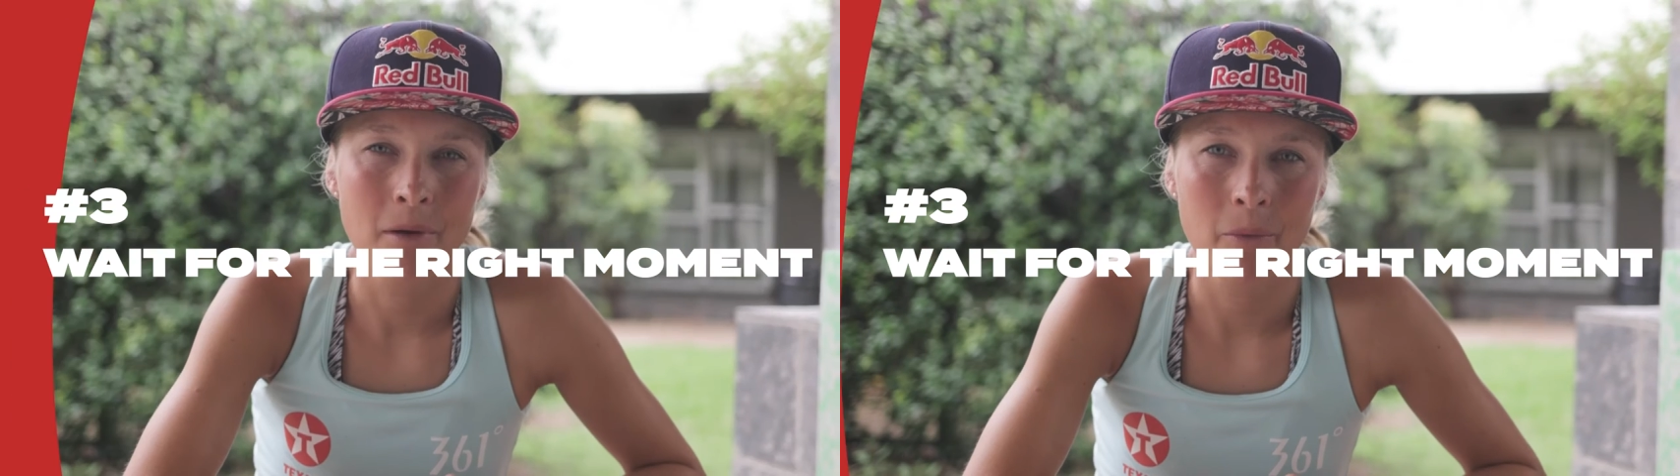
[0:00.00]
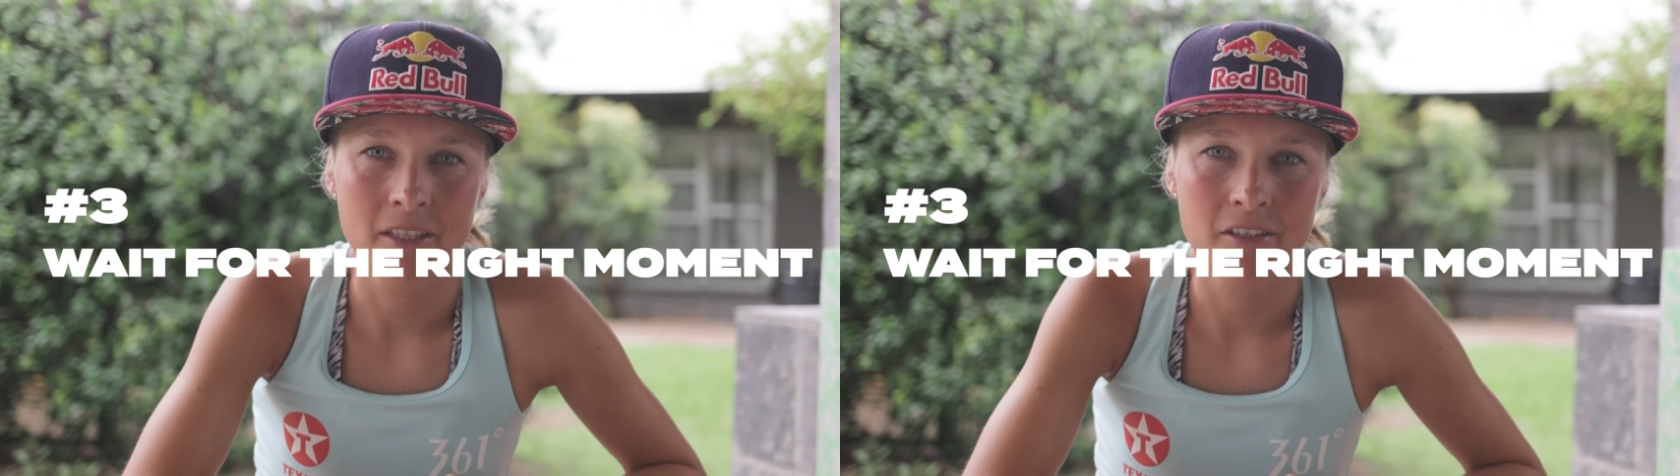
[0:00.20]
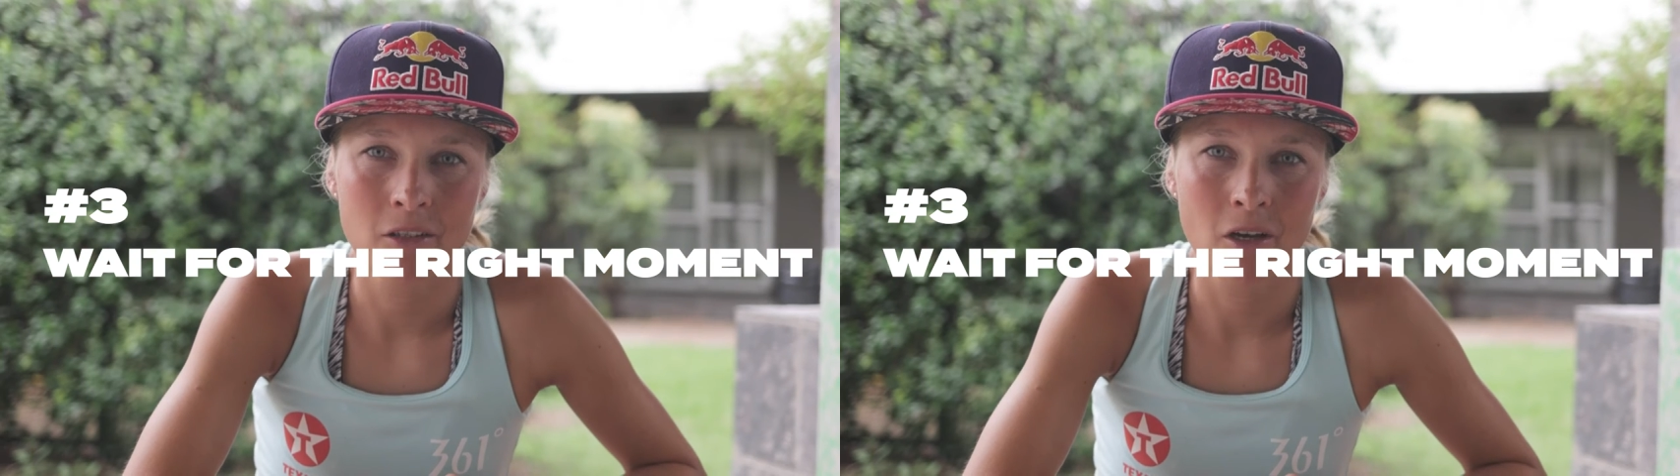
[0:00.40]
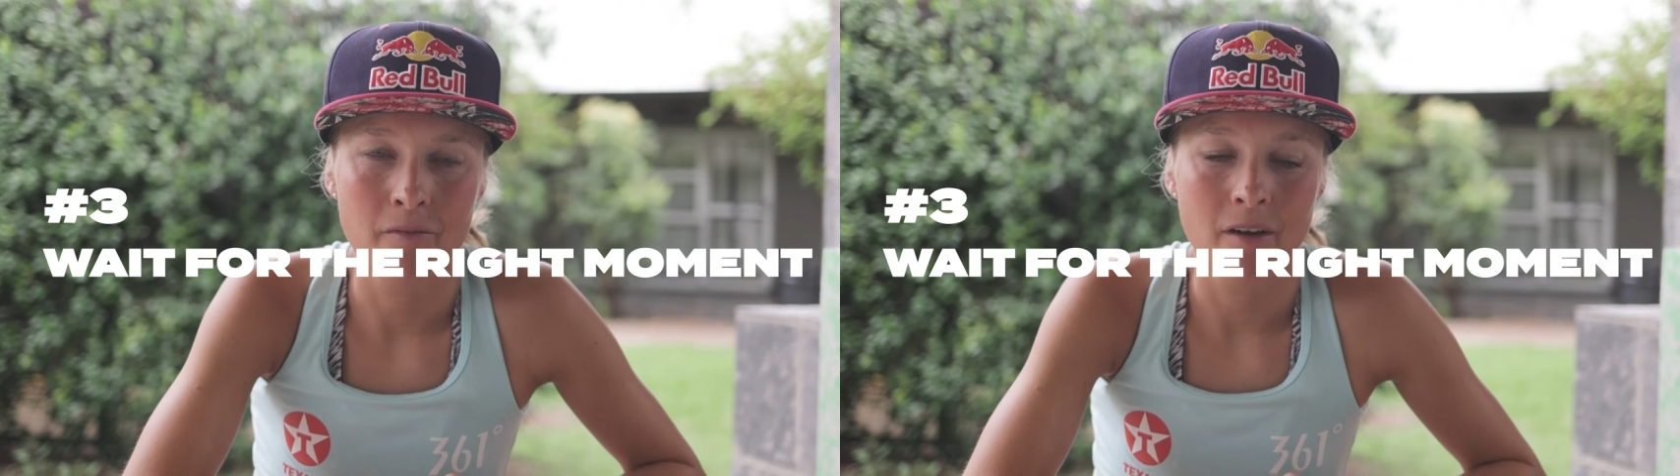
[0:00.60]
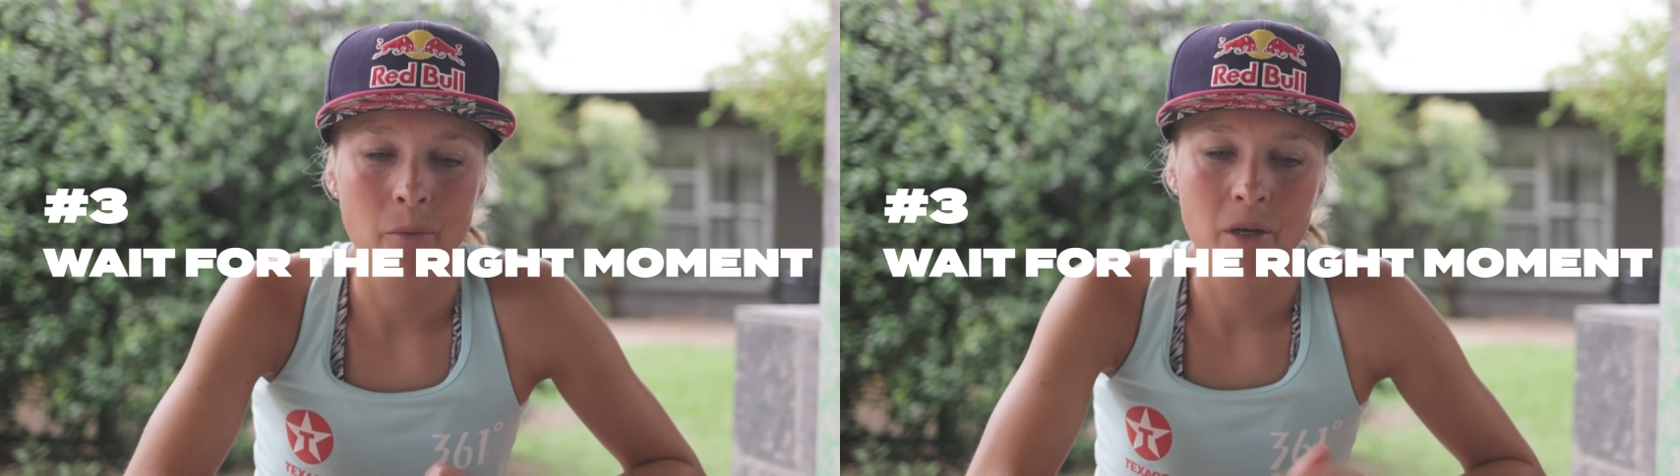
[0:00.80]
my wetsuit
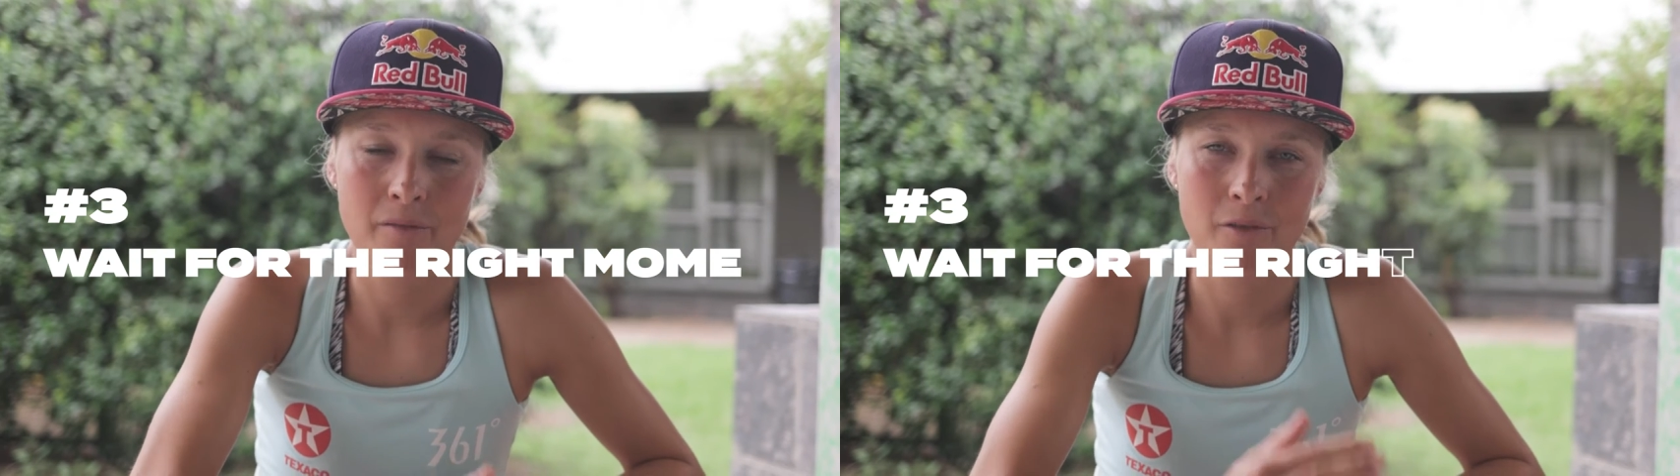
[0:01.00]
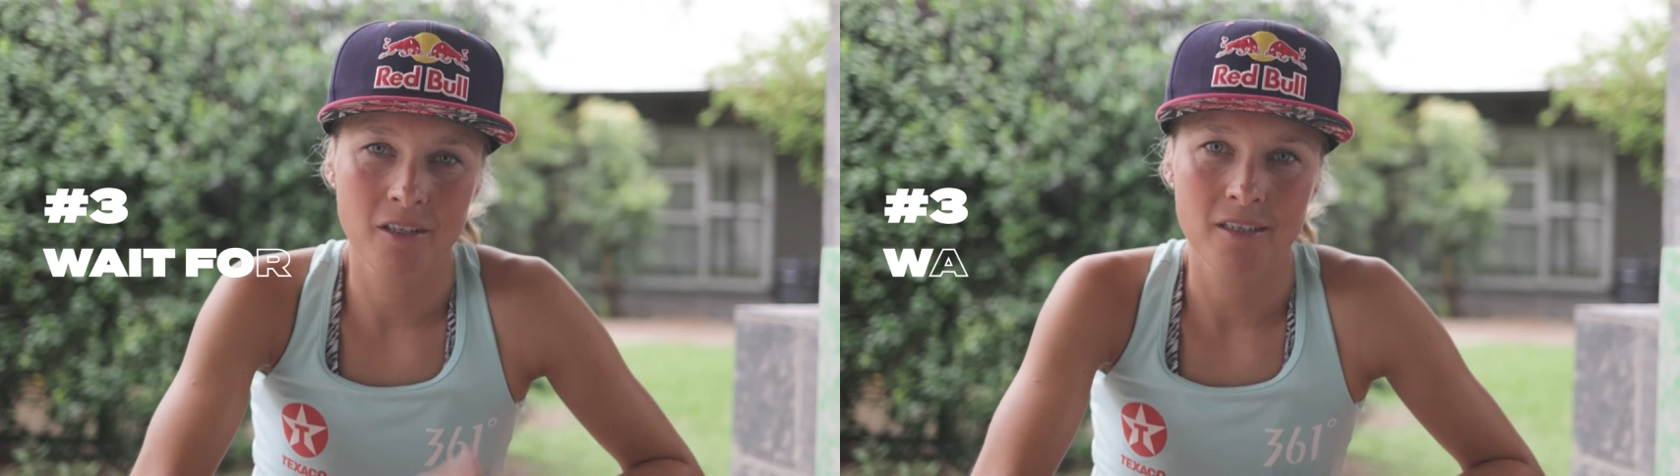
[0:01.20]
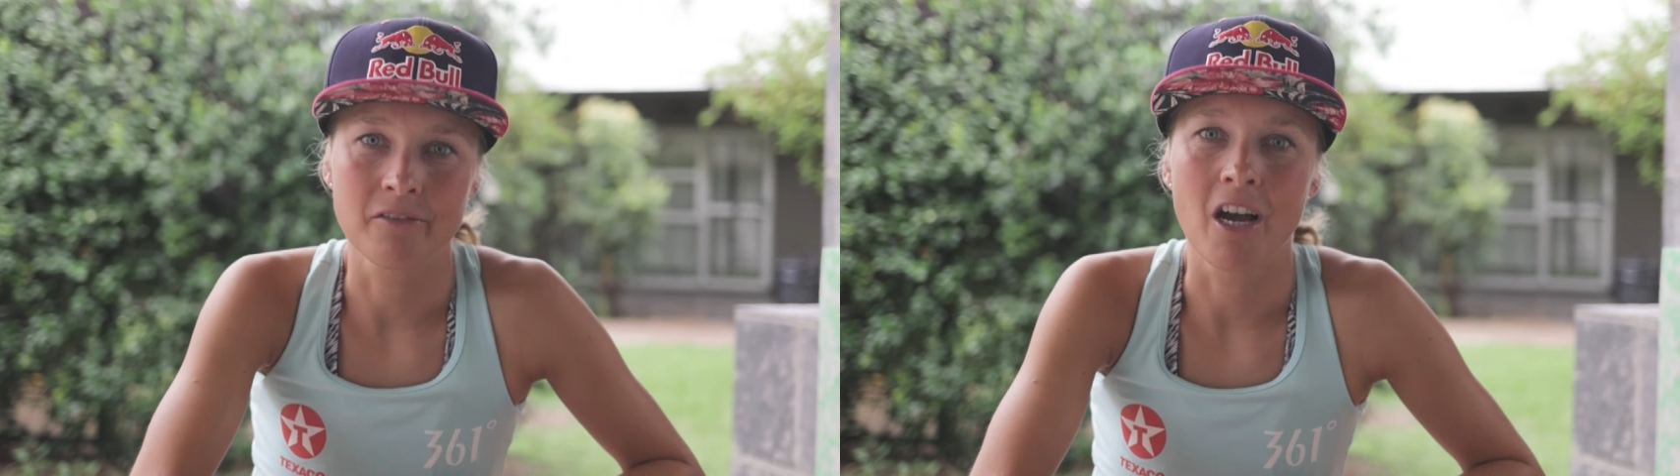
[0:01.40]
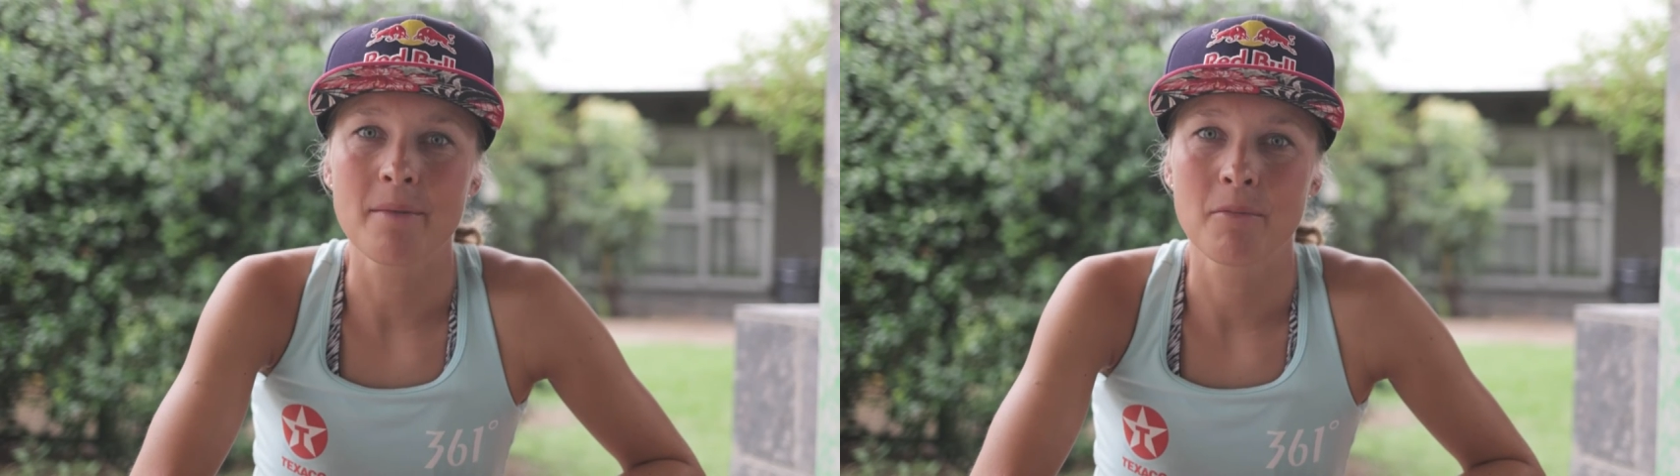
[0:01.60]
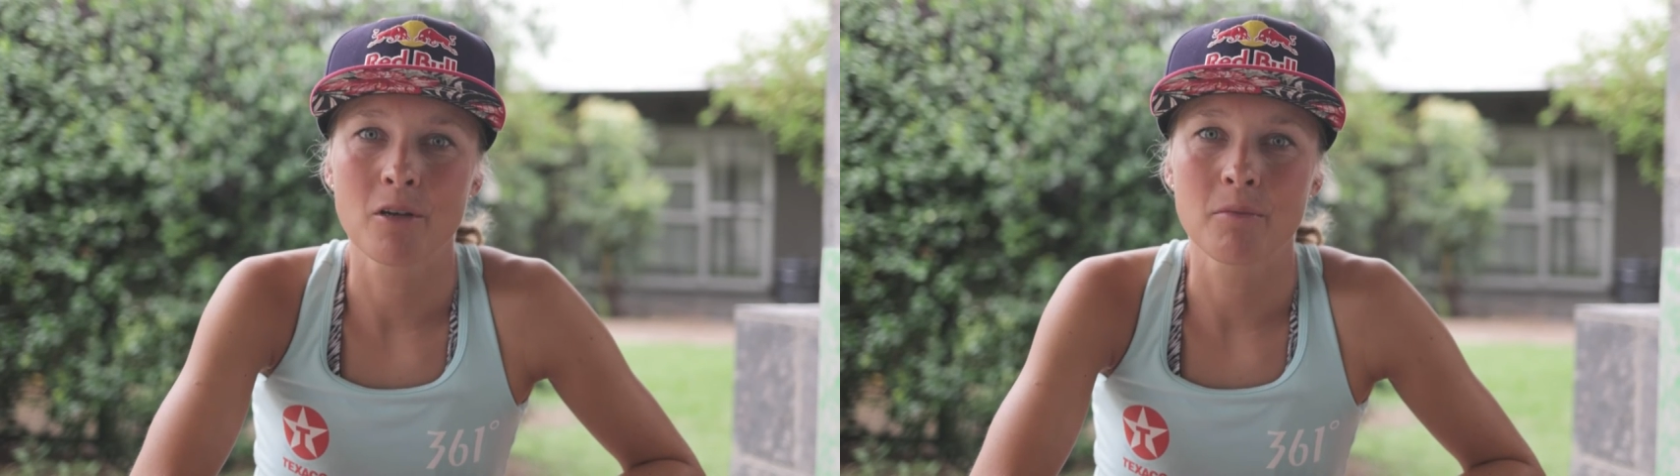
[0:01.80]
off, I wait for the
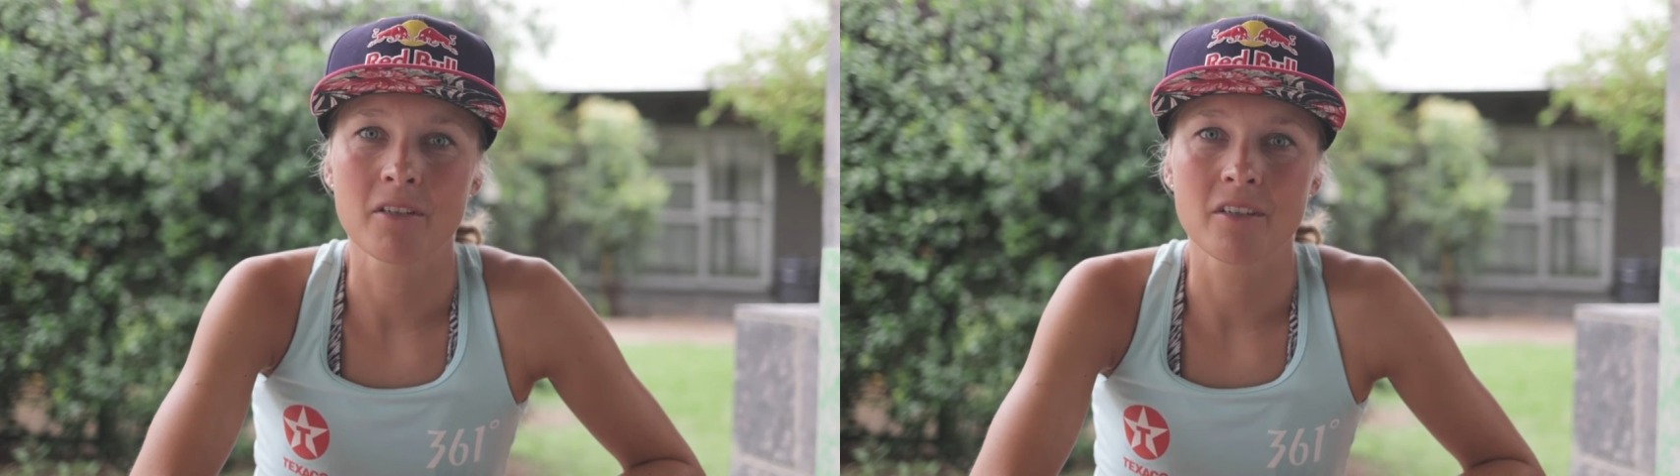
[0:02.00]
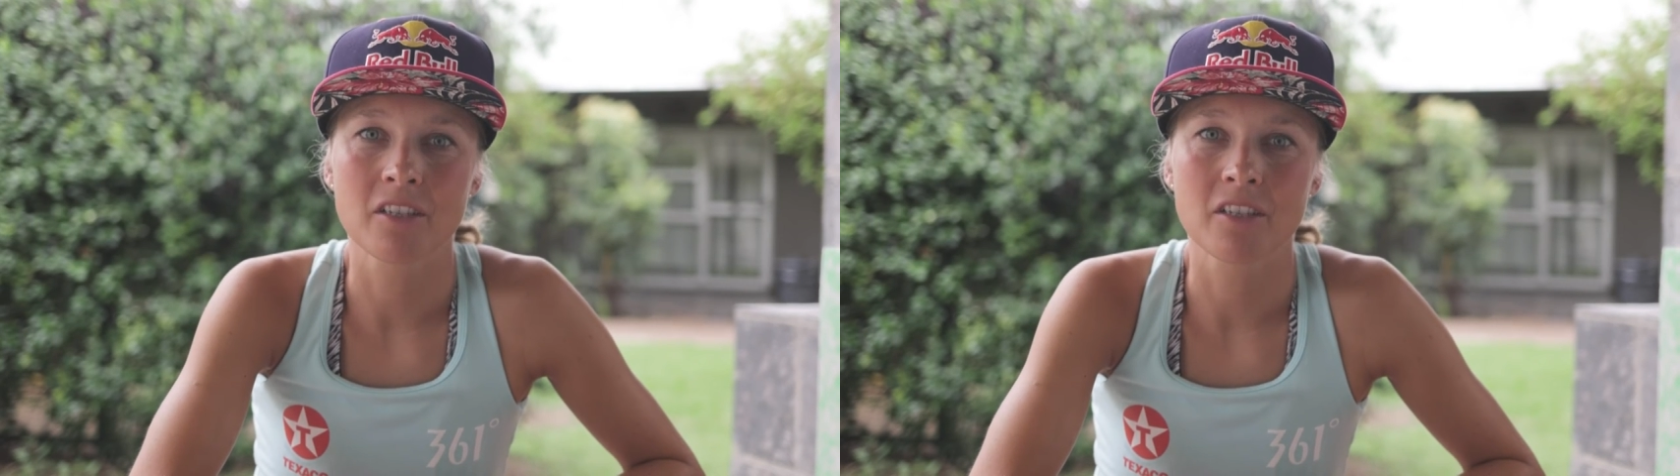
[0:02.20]
right moment.